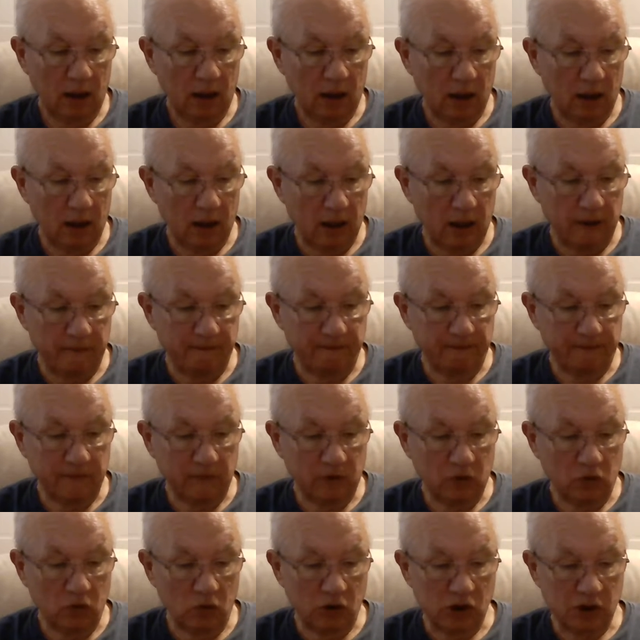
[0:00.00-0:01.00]

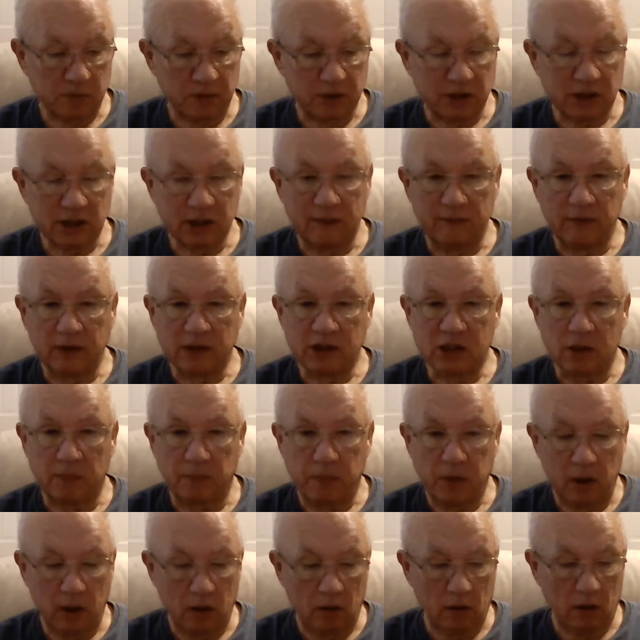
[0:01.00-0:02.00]
to a specific
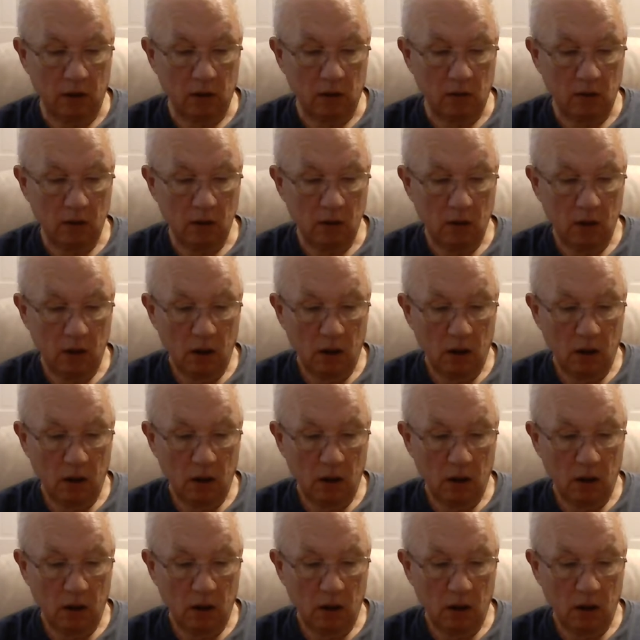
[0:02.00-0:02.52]
superior,